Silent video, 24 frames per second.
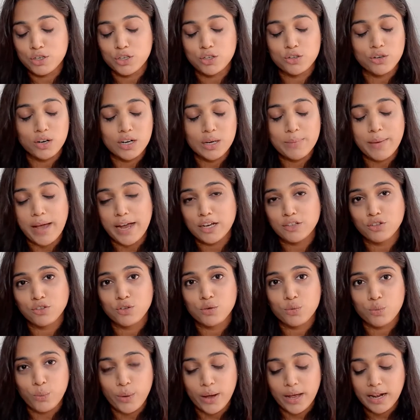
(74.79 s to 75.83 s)
She really packaged
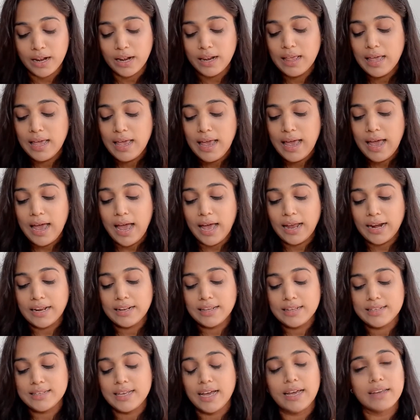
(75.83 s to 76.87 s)
it well, and I
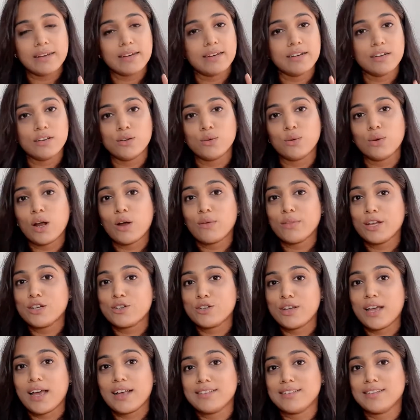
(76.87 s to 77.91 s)
decided, now that
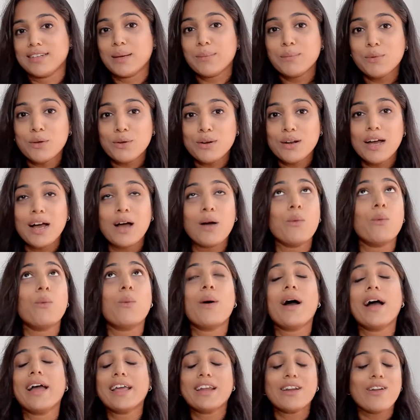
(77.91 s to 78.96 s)
she has a Nebula,
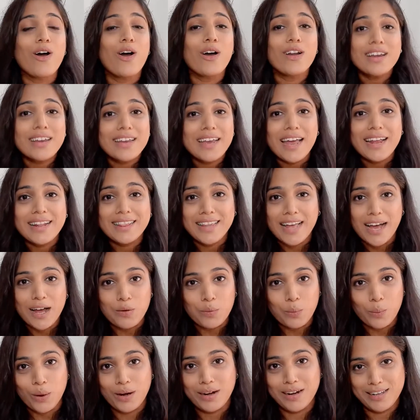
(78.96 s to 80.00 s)
why not get
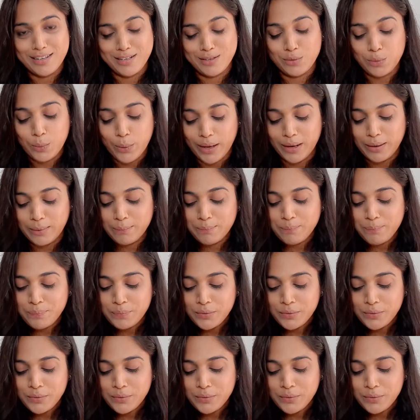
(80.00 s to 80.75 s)
that one as well.